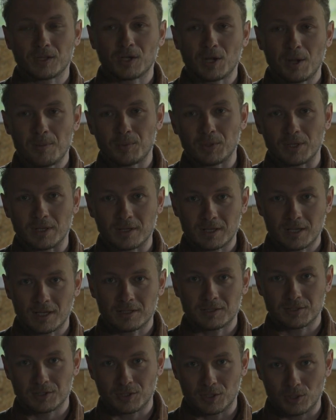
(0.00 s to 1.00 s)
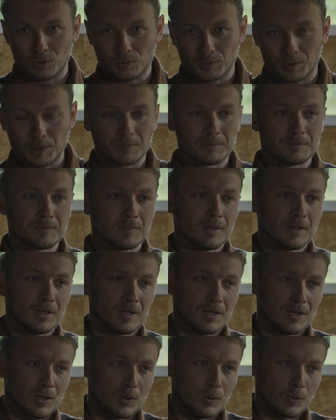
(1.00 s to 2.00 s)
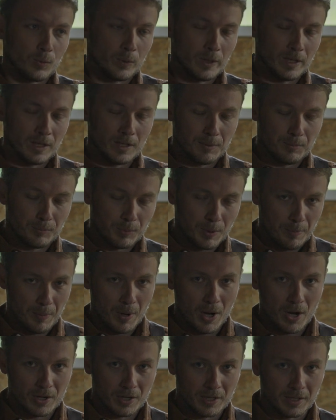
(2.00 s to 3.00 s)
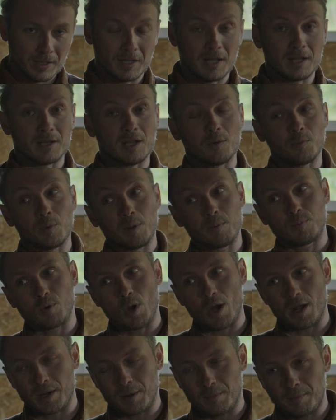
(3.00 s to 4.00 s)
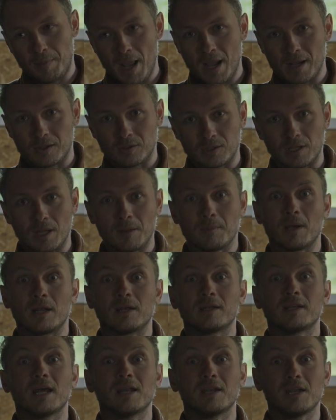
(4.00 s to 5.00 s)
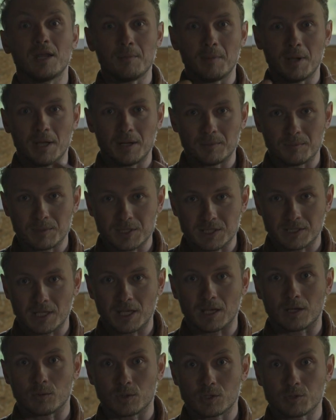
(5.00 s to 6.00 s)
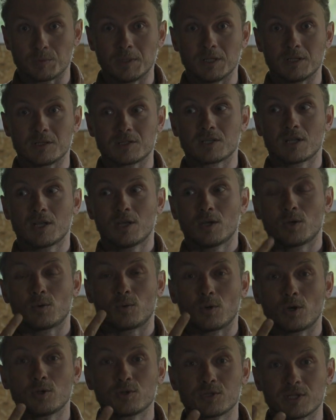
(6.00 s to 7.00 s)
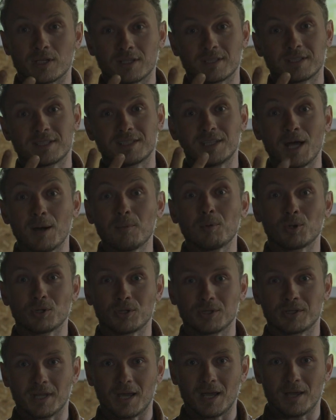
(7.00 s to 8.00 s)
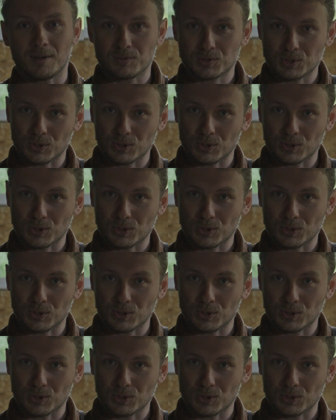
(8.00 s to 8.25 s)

company cut the aluminum, we prepared it, and then we brought it back to them, and then they made a mistake, which means we're losing double the time.